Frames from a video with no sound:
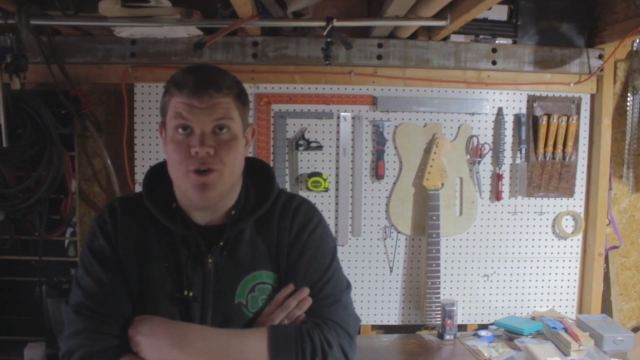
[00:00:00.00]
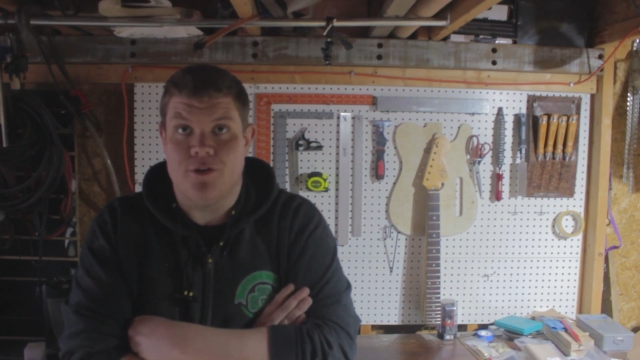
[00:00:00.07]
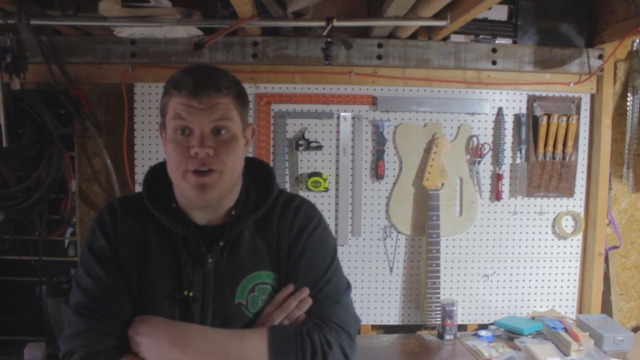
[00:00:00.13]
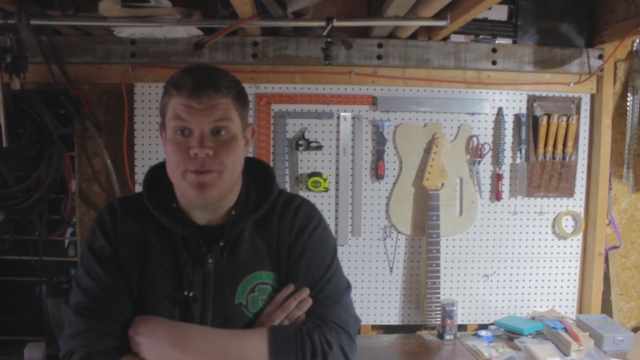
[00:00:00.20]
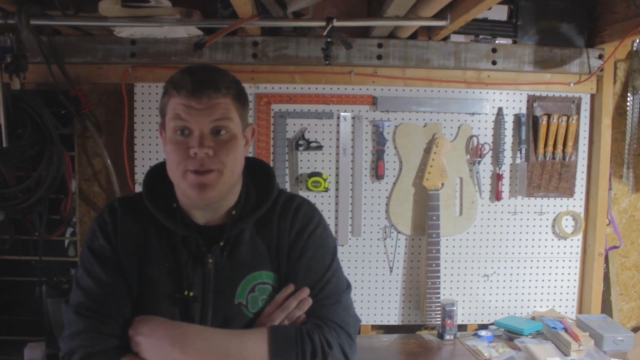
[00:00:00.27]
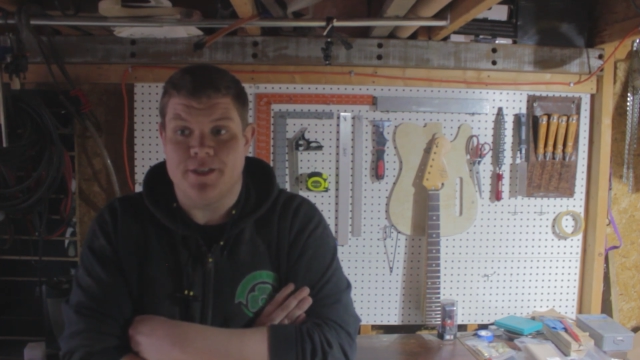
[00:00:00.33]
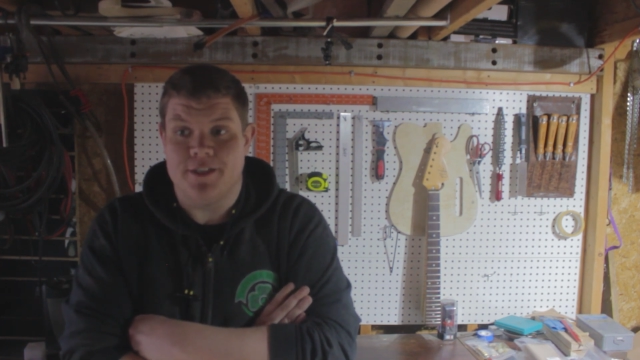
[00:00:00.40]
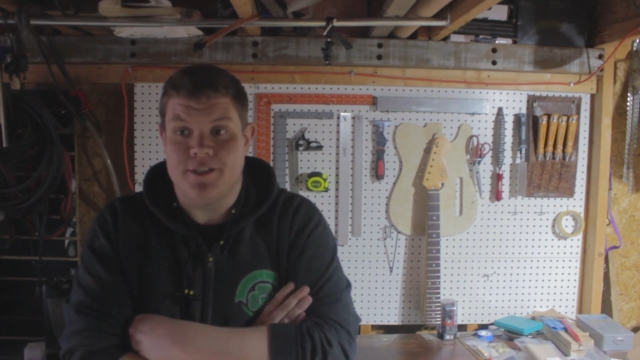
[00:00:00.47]

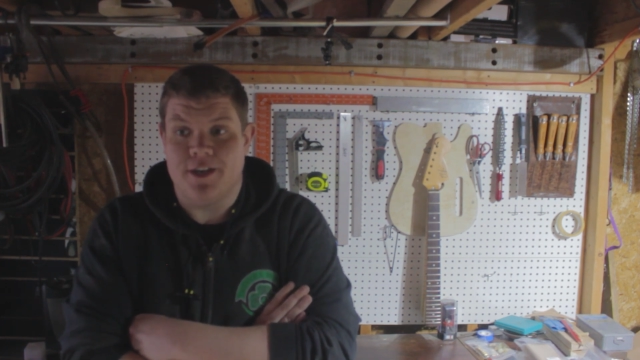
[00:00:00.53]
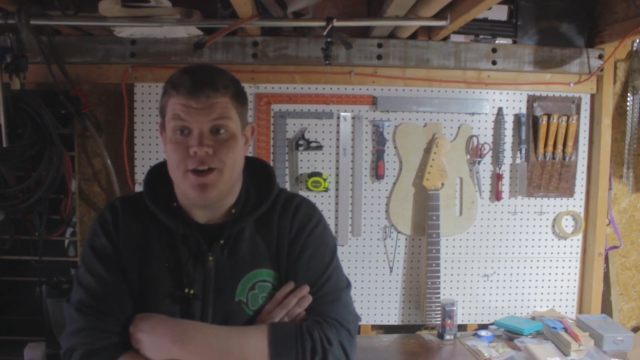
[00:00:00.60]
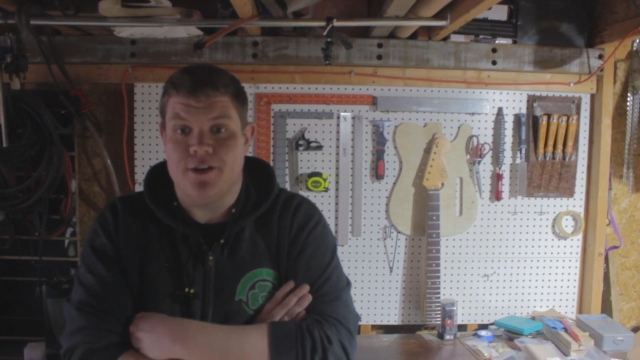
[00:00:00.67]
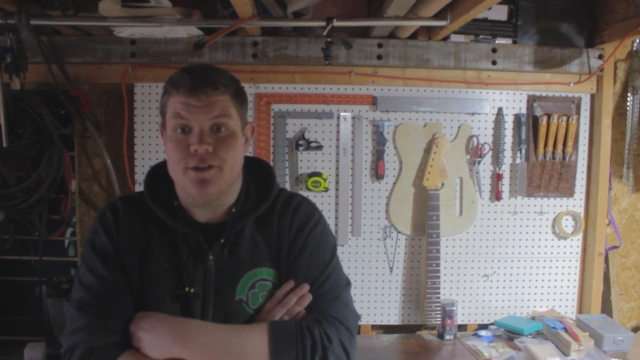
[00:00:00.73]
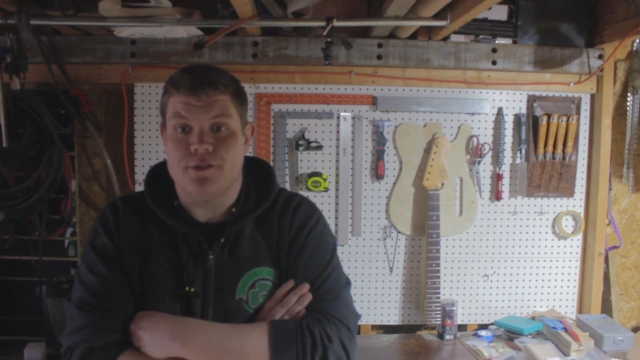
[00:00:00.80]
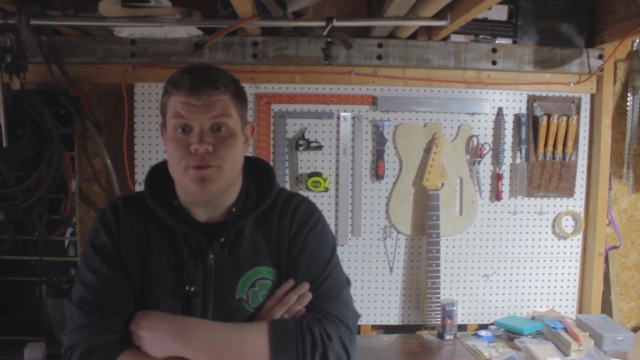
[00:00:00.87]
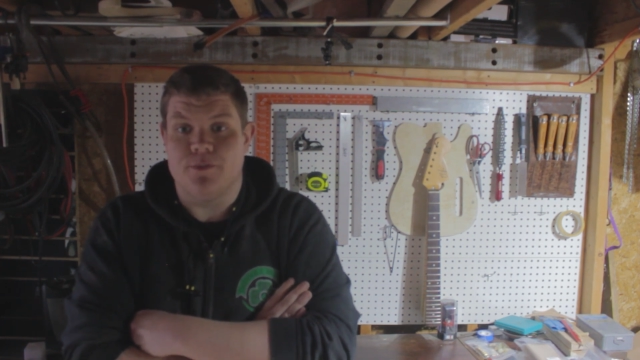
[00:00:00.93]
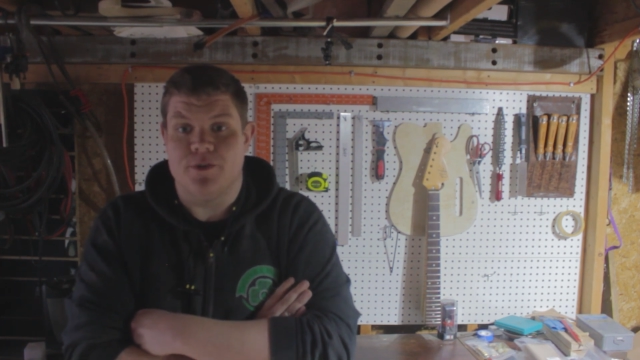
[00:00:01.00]
Crimson
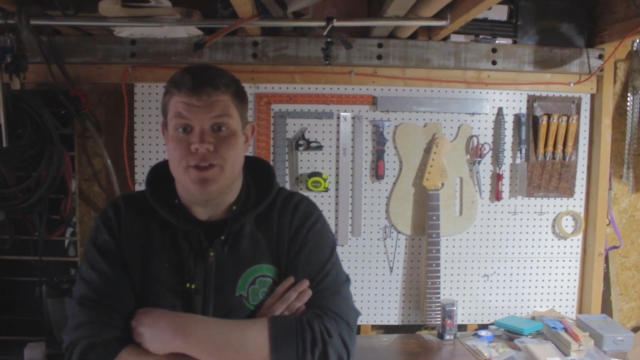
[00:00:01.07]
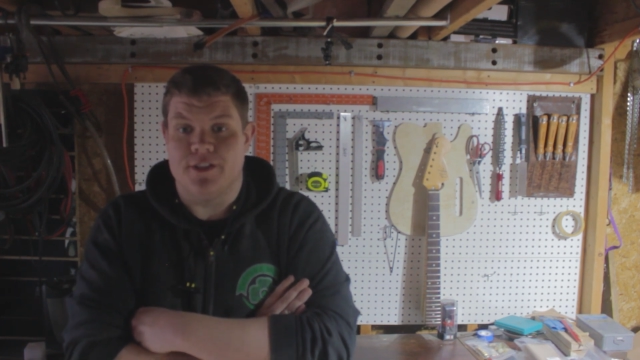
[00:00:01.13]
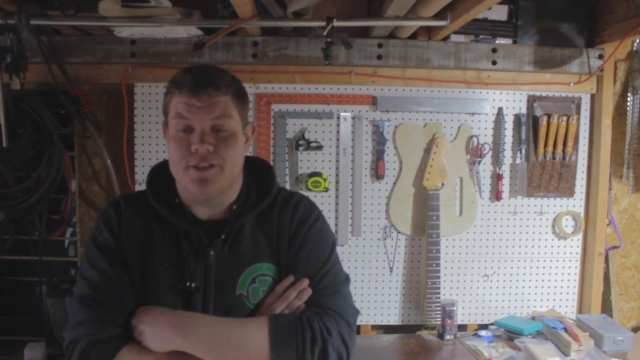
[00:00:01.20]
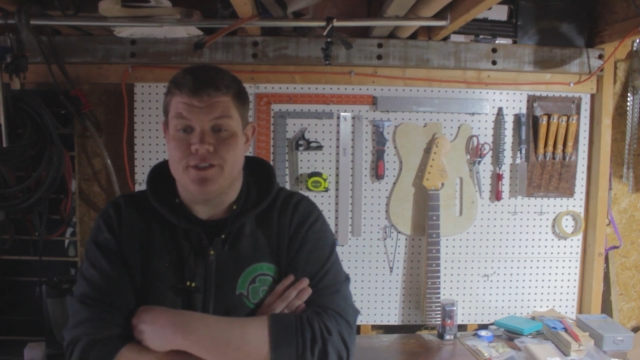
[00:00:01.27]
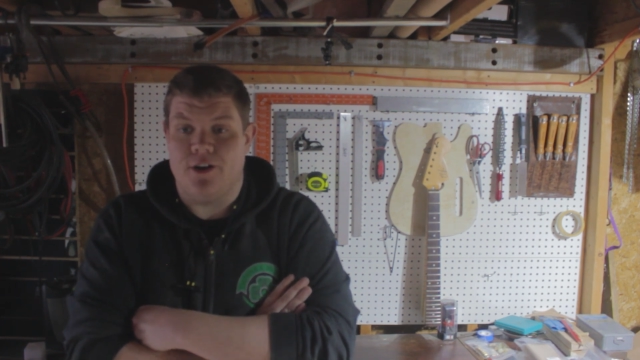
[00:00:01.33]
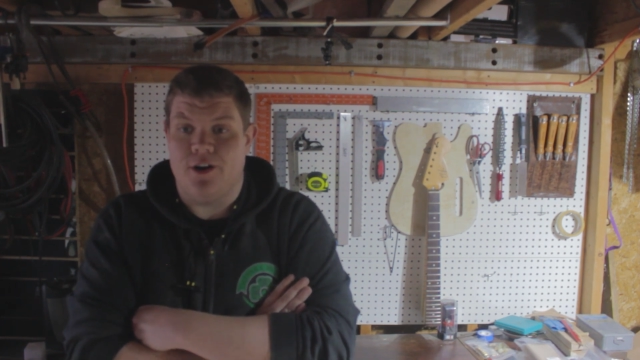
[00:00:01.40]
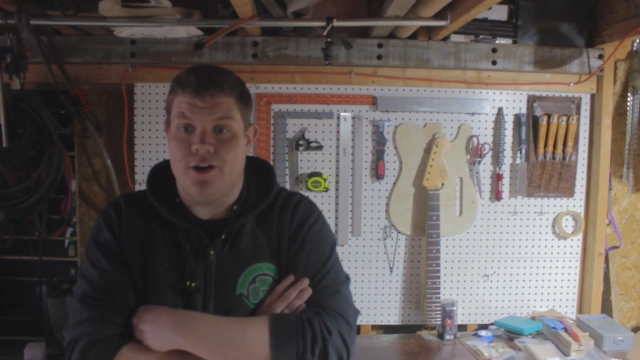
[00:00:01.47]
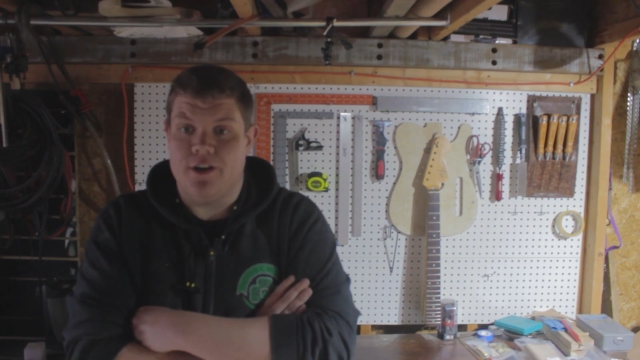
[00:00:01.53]
Guitars, for putting this
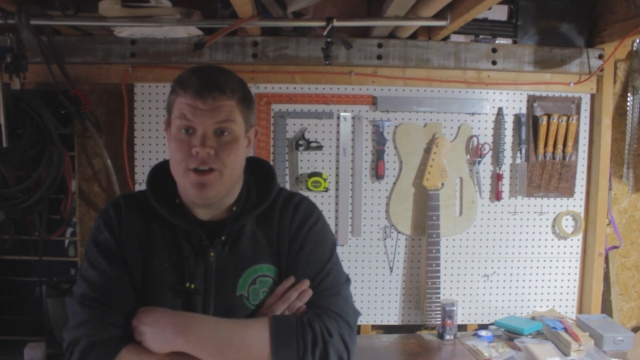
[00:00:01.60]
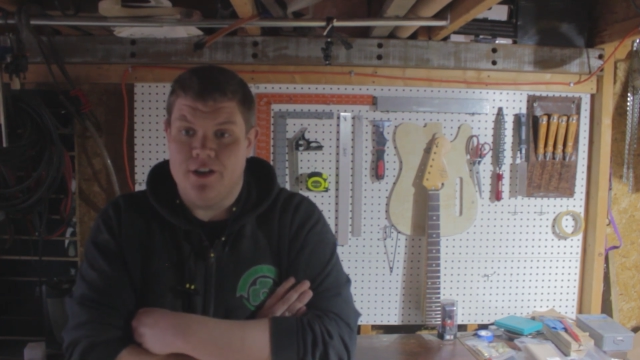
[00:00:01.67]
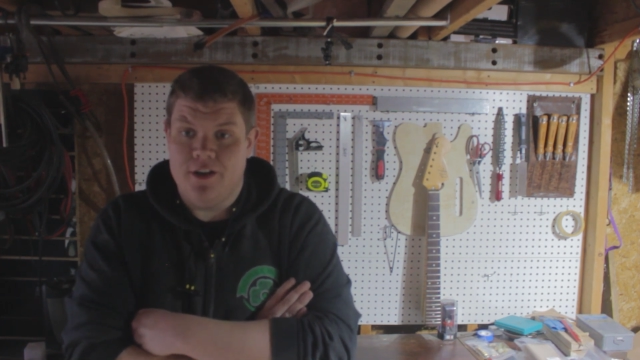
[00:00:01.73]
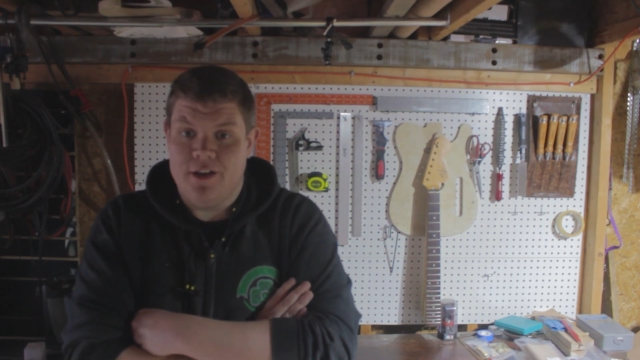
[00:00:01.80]
on,